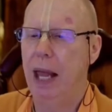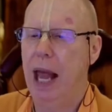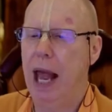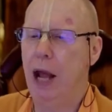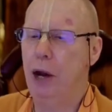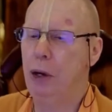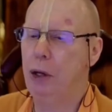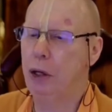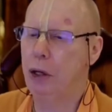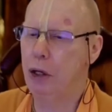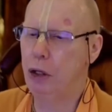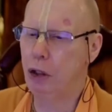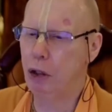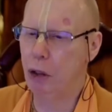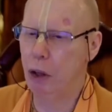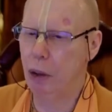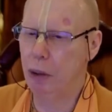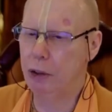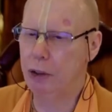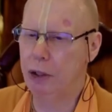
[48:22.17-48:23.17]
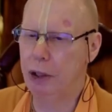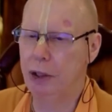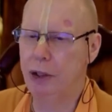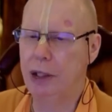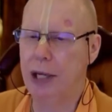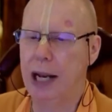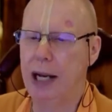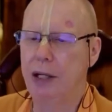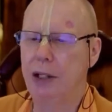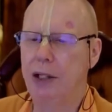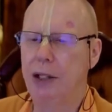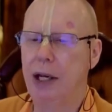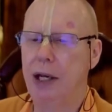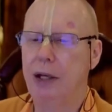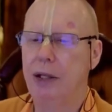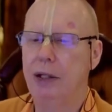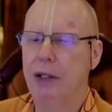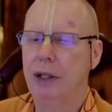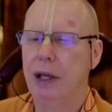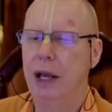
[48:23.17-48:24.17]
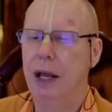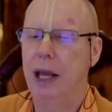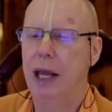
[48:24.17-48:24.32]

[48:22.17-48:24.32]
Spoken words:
and who controls the senses